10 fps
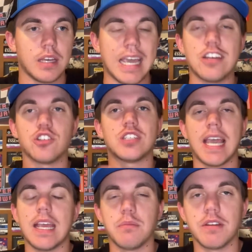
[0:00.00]

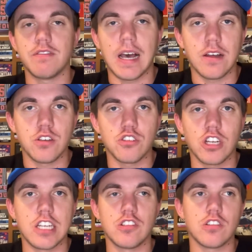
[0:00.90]
entertainment value
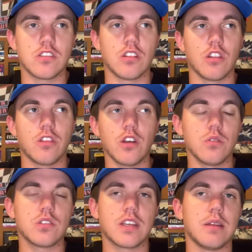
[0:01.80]
changes,
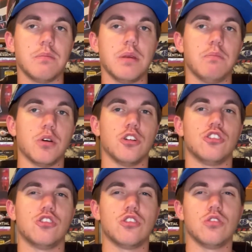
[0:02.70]
those can be
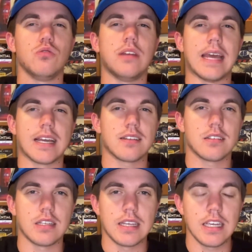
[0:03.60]
pushed to
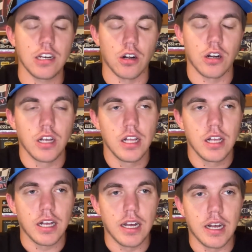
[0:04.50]
next year.
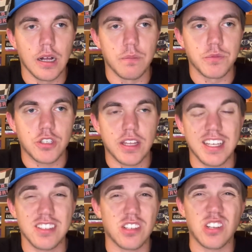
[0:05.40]
So I
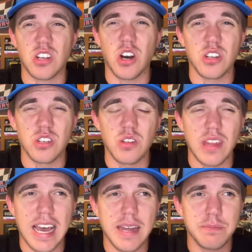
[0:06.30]
think it's a good call to do
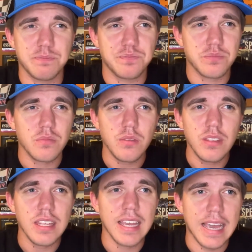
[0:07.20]
that.
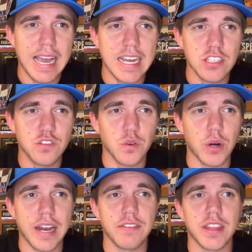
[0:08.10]
As for
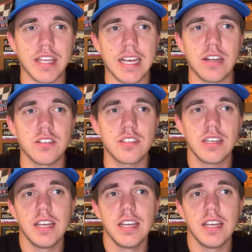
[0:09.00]
everything else,